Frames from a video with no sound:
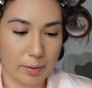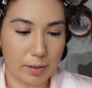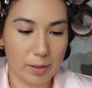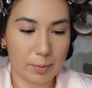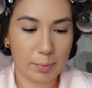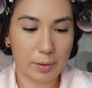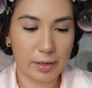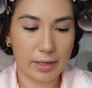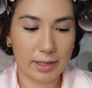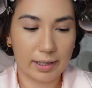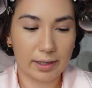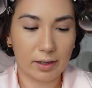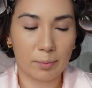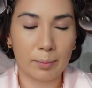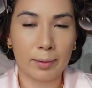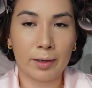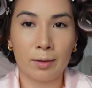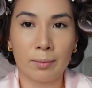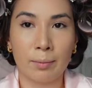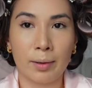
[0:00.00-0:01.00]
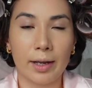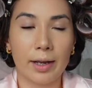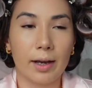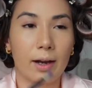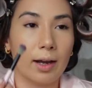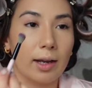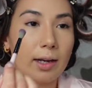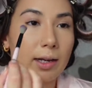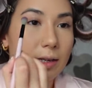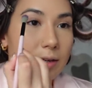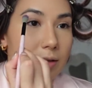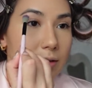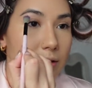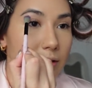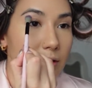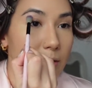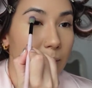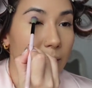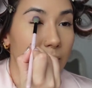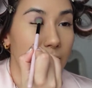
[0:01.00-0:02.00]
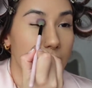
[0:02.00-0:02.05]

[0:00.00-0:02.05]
gonna put a little bit on my eyelids as well.